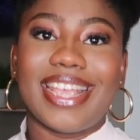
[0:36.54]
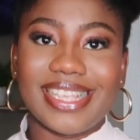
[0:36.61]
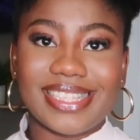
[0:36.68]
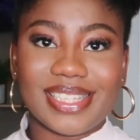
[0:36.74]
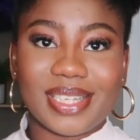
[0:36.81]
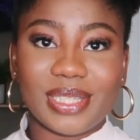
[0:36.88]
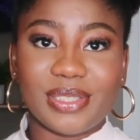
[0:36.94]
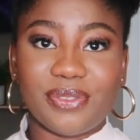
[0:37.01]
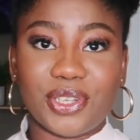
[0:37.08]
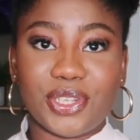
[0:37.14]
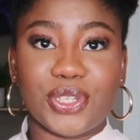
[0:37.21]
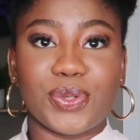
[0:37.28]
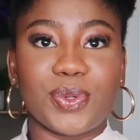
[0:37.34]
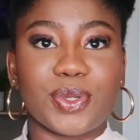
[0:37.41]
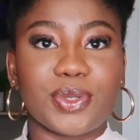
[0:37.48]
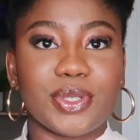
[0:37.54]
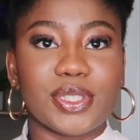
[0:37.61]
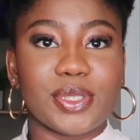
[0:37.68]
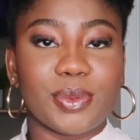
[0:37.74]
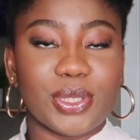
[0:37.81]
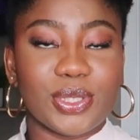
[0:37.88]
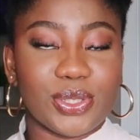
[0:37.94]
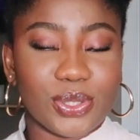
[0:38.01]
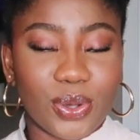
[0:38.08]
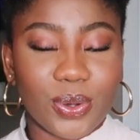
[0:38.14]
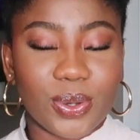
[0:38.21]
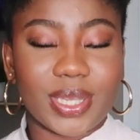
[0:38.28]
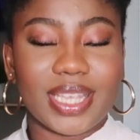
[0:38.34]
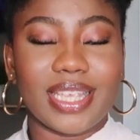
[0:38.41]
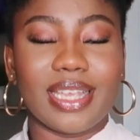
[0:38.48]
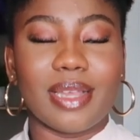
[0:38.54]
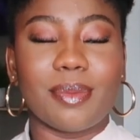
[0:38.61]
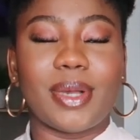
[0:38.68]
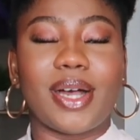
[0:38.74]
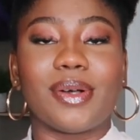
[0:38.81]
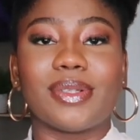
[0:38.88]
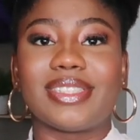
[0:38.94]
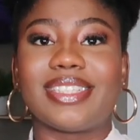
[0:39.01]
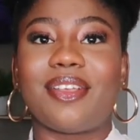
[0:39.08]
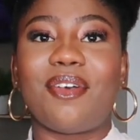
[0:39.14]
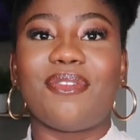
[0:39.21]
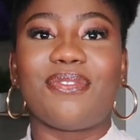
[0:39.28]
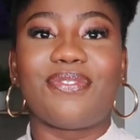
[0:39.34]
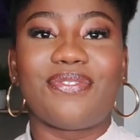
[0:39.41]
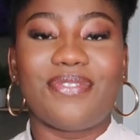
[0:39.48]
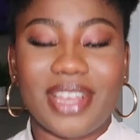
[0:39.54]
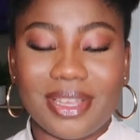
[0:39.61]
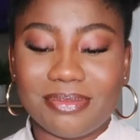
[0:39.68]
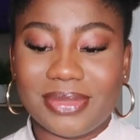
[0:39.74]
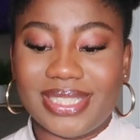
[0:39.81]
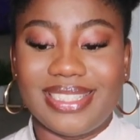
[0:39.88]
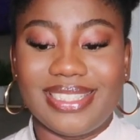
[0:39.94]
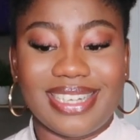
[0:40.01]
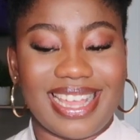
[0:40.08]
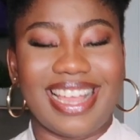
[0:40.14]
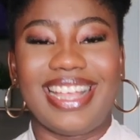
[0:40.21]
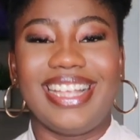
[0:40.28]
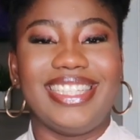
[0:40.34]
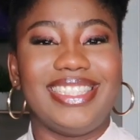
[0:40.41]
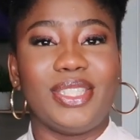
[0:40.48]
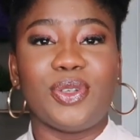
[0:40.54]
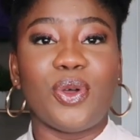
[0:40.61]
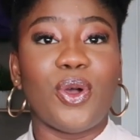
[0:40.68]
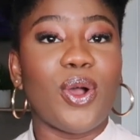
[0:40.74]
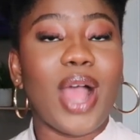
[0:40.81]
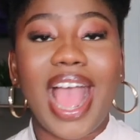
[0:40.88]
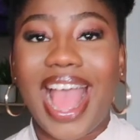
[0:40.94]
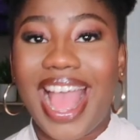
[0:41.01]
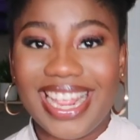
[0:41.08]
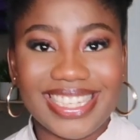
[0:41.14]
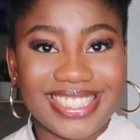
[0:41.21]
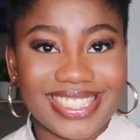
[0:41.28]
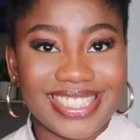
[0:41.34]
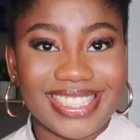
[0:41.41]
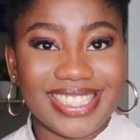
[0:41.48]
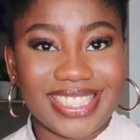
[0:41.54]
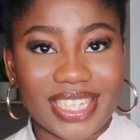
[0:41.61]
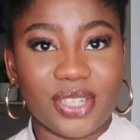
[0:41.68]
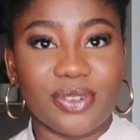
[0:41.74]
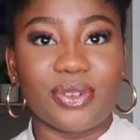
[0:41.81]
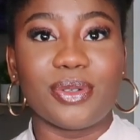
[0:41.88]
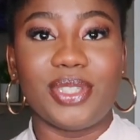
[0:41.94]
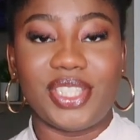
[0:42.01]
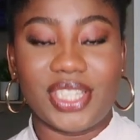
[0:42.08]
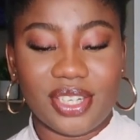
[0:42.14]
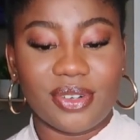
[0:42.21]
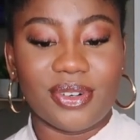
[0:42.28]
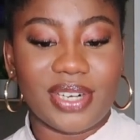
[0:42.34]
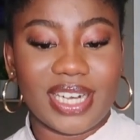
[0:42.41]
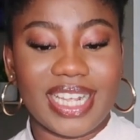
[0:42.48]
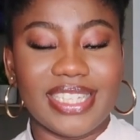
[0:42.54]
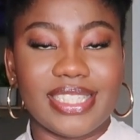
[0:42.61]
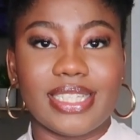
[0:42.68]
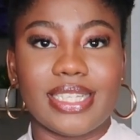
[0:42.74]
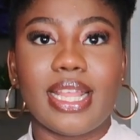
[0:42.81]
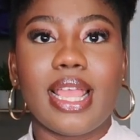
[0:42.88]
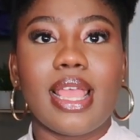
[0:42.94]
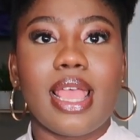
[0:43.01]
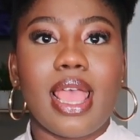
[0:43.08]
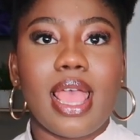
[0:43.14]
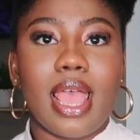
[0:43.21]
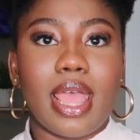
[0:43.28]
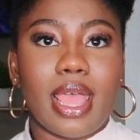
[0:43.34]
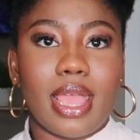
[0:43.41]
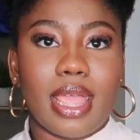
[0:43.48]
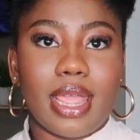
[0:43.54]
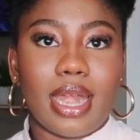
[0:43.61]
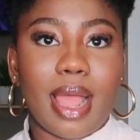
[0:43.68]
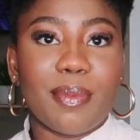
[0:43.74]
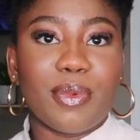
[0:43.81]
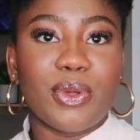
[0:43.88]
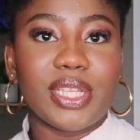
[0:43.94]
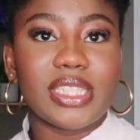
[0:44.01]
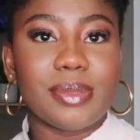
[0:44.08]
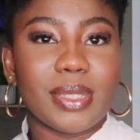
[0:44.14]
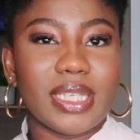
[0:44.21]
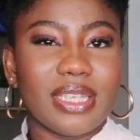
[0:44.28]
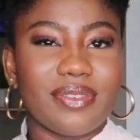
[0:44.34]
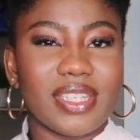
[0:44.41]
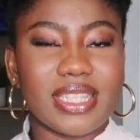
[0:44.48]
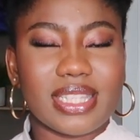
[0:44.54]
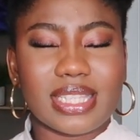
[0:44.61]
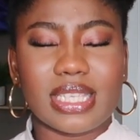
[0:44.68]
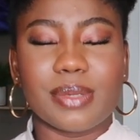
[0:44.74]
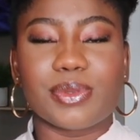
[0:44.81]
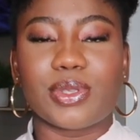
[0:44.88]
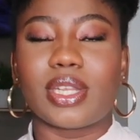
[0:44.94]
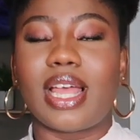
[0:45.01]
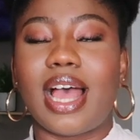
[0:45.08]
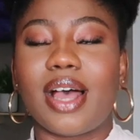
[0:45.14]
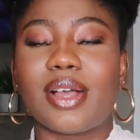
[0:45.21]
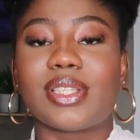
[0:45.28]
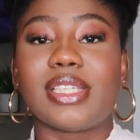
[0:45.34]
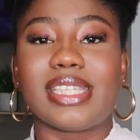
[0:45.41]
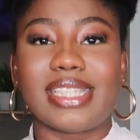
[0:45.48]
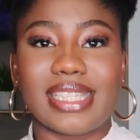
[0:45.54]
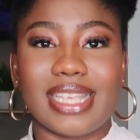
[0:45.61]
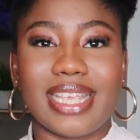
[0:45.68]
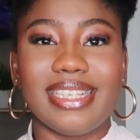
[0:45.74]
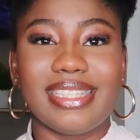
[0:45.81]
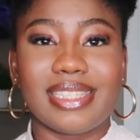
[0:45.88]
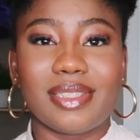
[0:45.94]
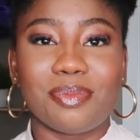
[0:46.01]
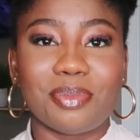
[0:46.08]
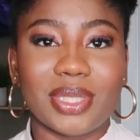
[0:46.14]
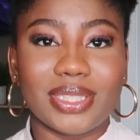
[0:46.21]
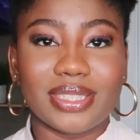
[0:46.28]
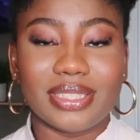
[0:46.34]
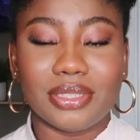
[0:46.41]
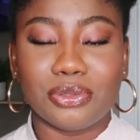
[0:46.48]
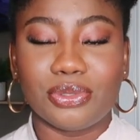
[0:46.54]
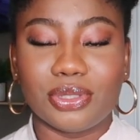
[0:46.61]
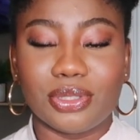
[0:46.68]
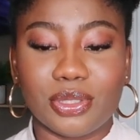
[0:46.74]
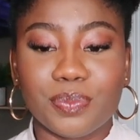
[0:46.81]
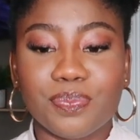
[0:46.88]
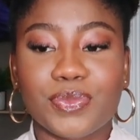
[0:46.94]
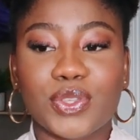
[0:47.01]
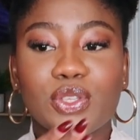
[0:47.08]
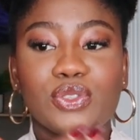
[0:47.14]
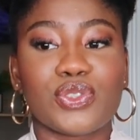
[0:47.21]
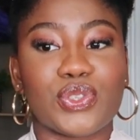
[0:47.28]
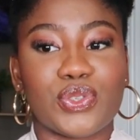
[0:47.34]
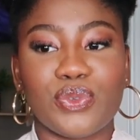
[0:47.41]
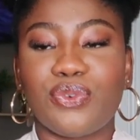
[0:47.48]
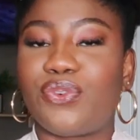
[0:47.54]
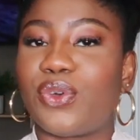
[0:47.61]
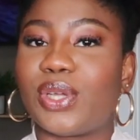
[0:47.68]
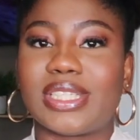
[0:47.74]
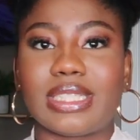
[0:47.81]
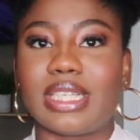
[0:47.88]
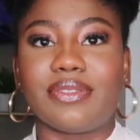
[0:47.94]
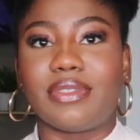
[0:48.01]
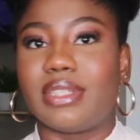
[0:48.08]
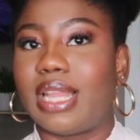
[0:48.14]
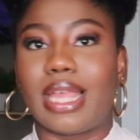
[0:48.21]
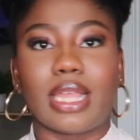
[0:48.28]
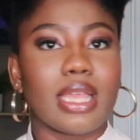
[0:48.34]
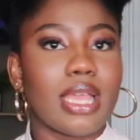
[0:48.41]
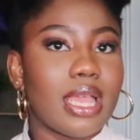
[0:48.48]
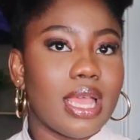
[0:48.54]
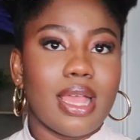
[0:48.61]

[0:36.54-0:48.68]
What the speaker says: In today's video, we're going to be talking about feminine hygiene, or hygiene in general, general hygiene, and I'm going to be giving tips on how to stay smelling good 24/7, like